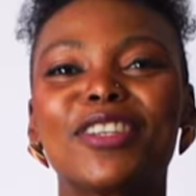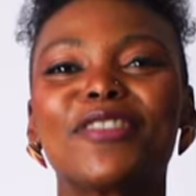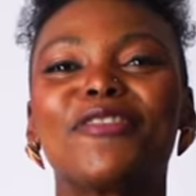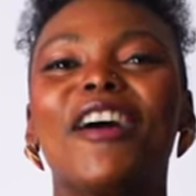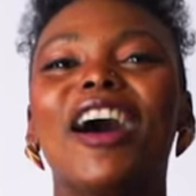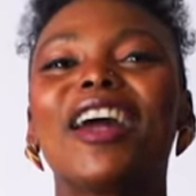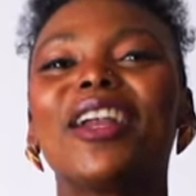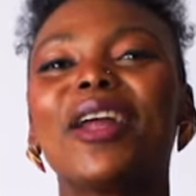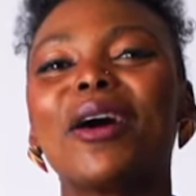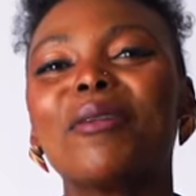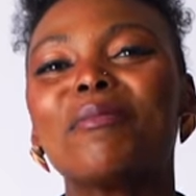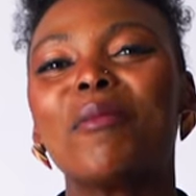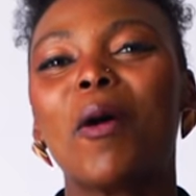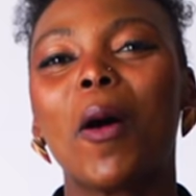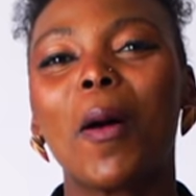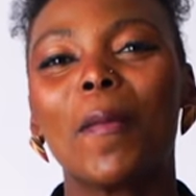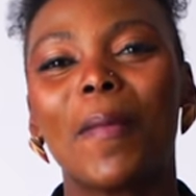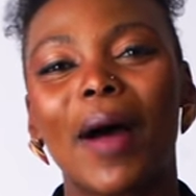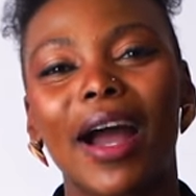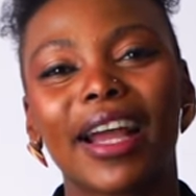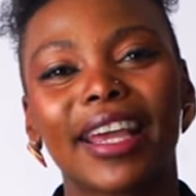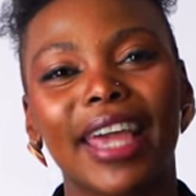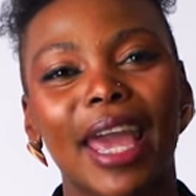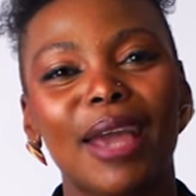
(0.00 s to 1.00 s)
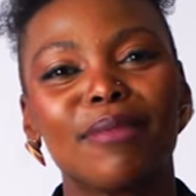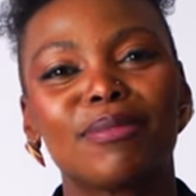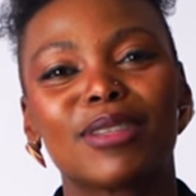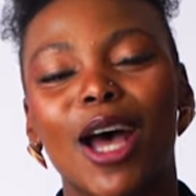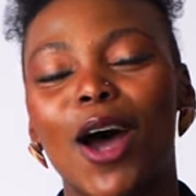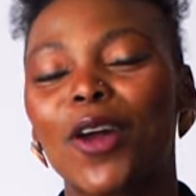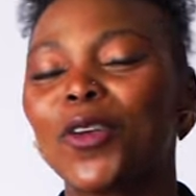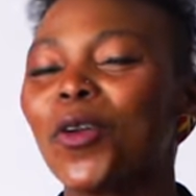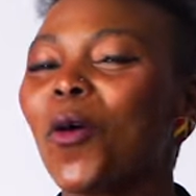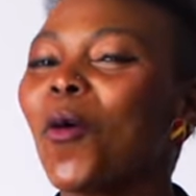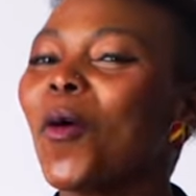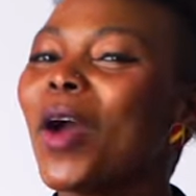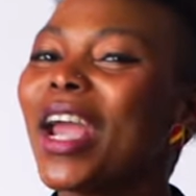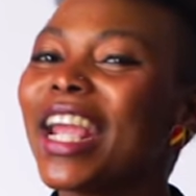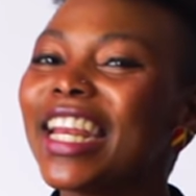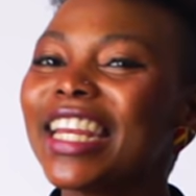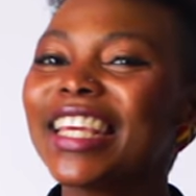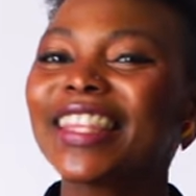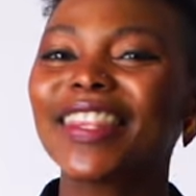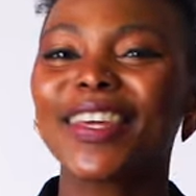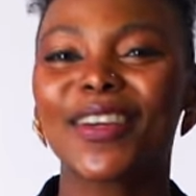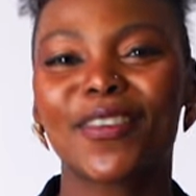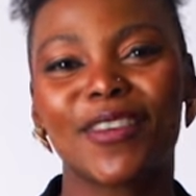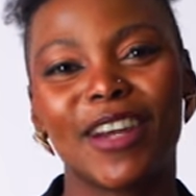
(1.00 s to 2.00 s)
To find out more about Cape Town or
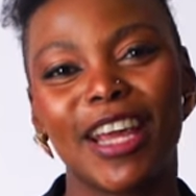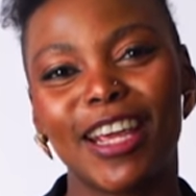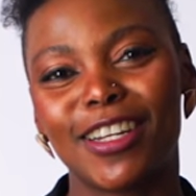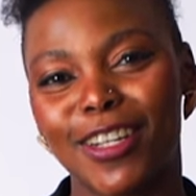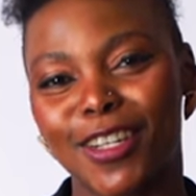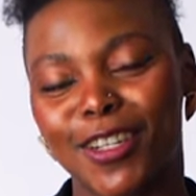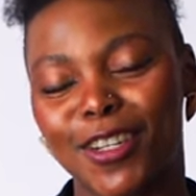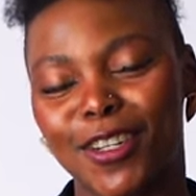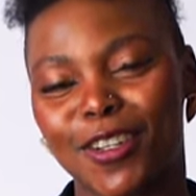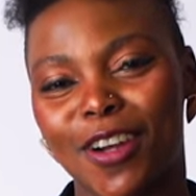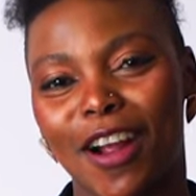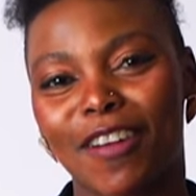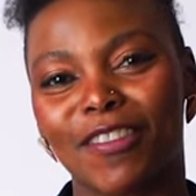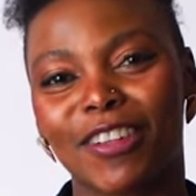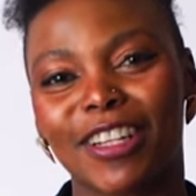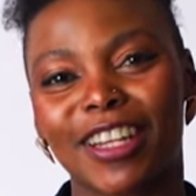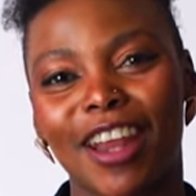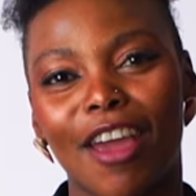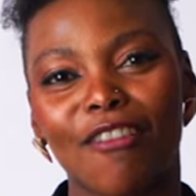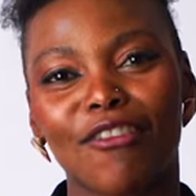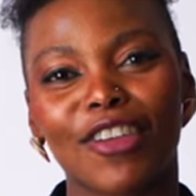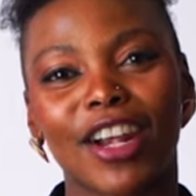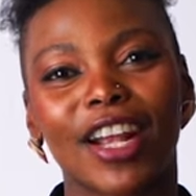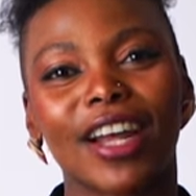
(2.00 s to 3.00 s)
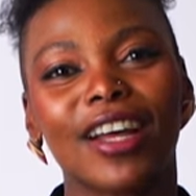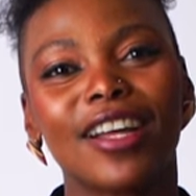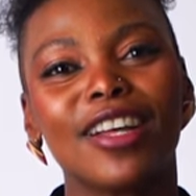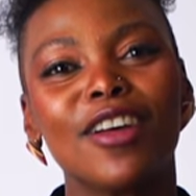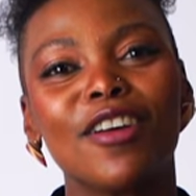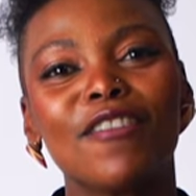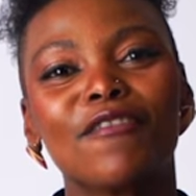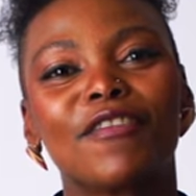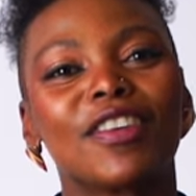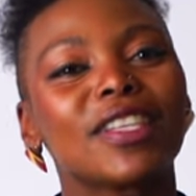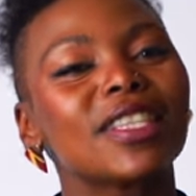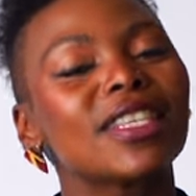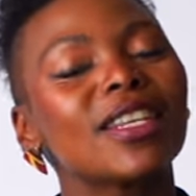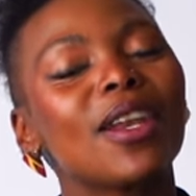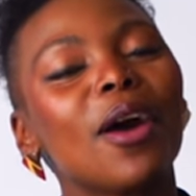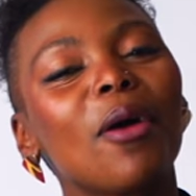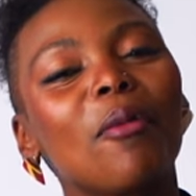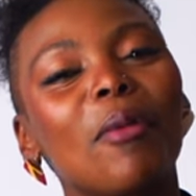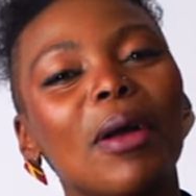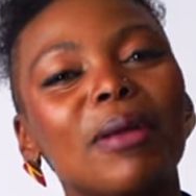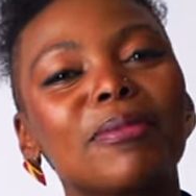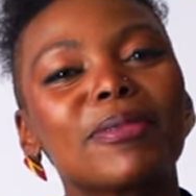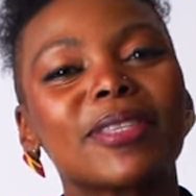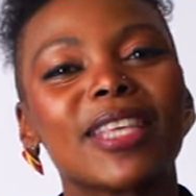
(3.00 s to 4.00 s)
anything related to travel in Africa, visit our
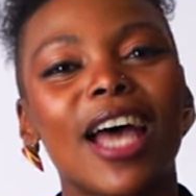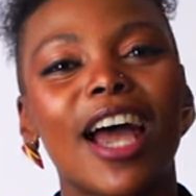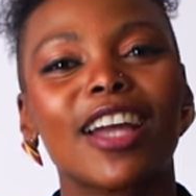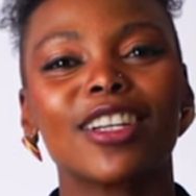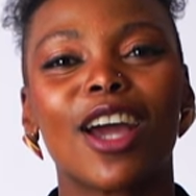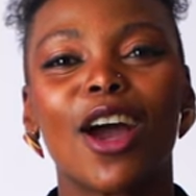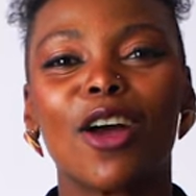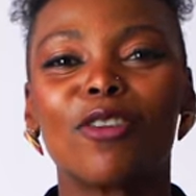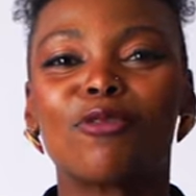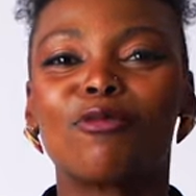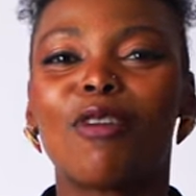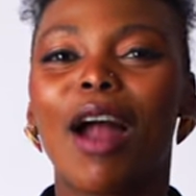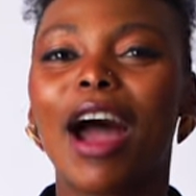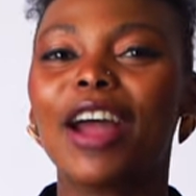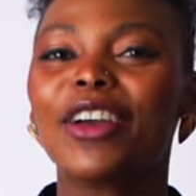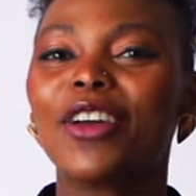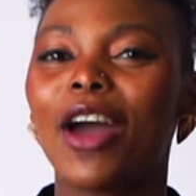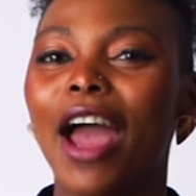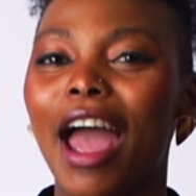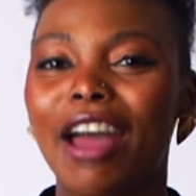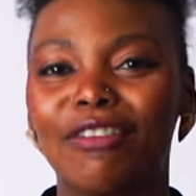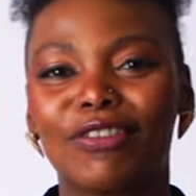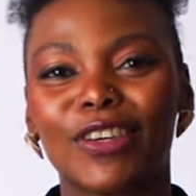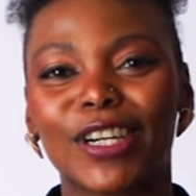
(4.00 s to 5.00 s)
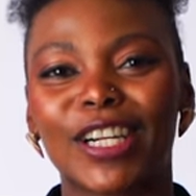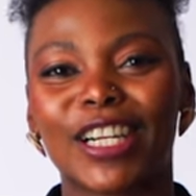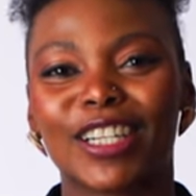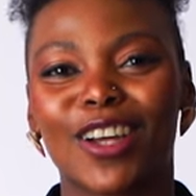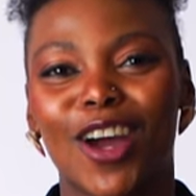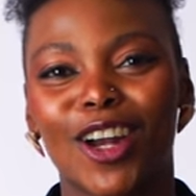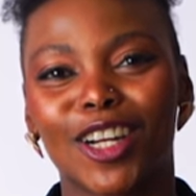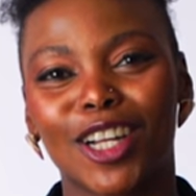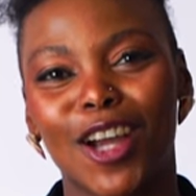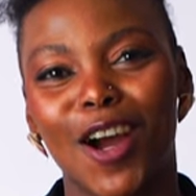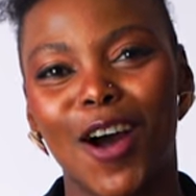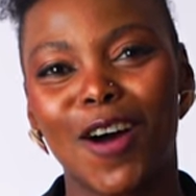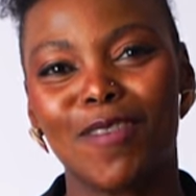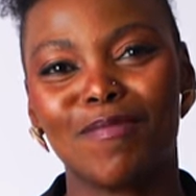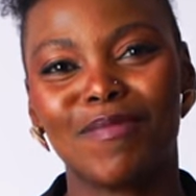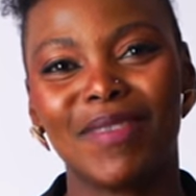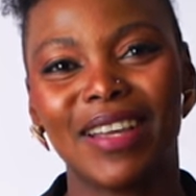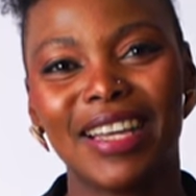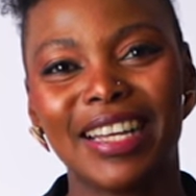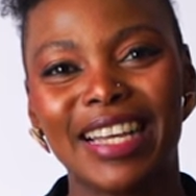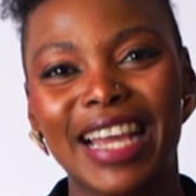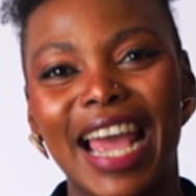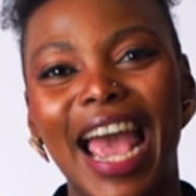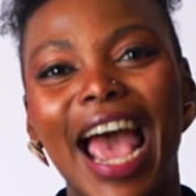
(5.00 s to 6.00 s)
website rhinoafrica.com.
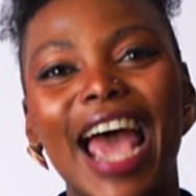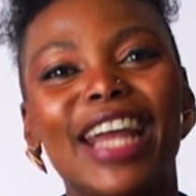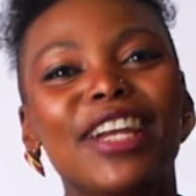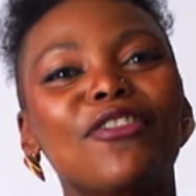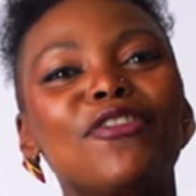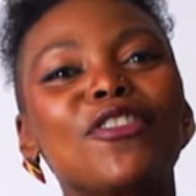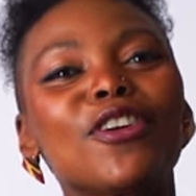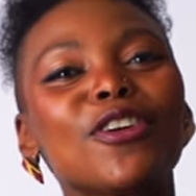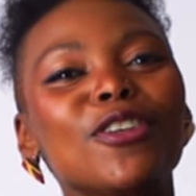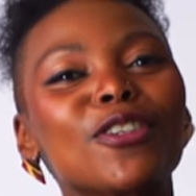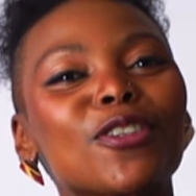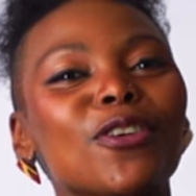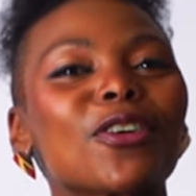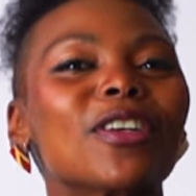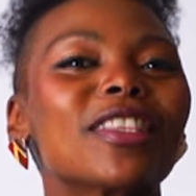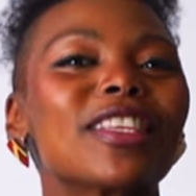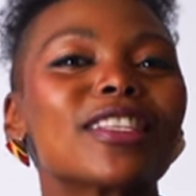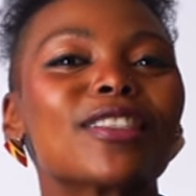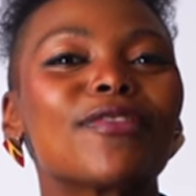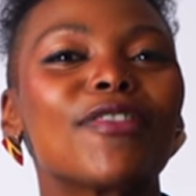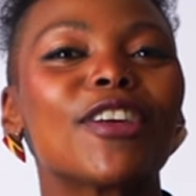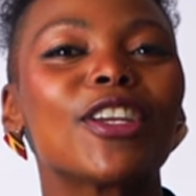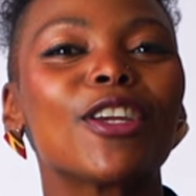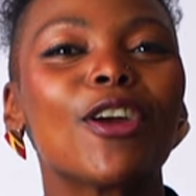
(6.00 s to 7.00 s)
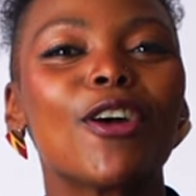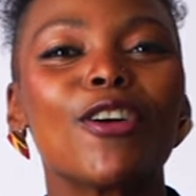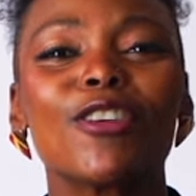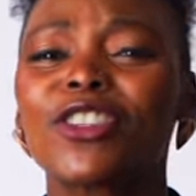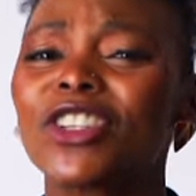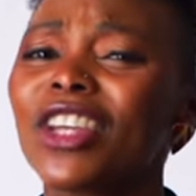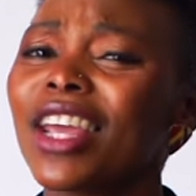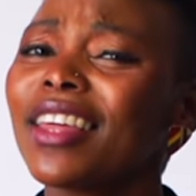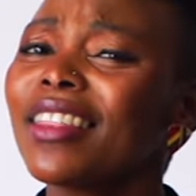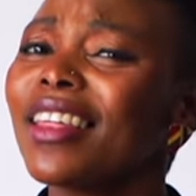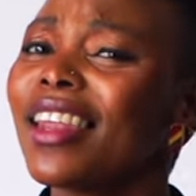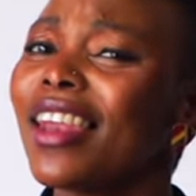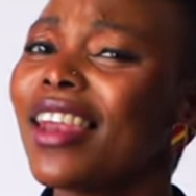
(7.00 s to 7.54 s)
And if you enjoyed this video, share